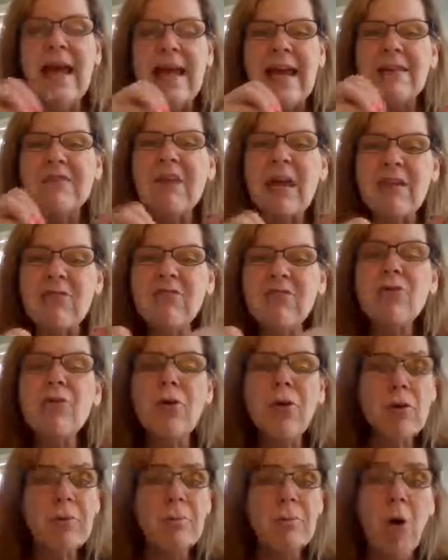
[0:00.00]
It's a
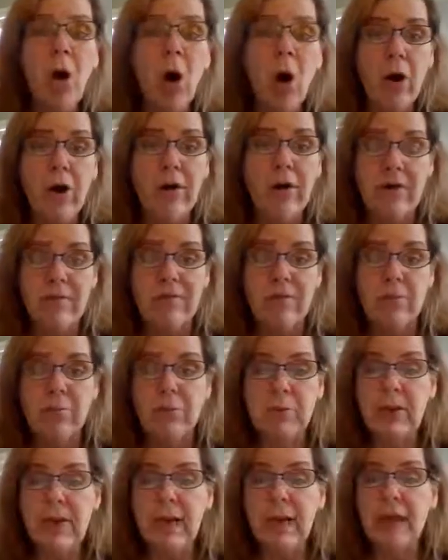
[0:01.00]
certain part of the
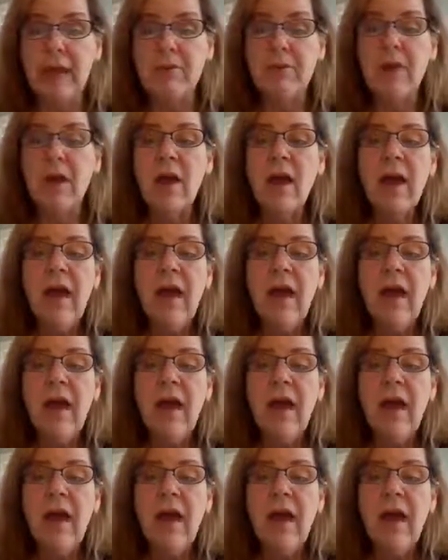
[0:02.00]
plant.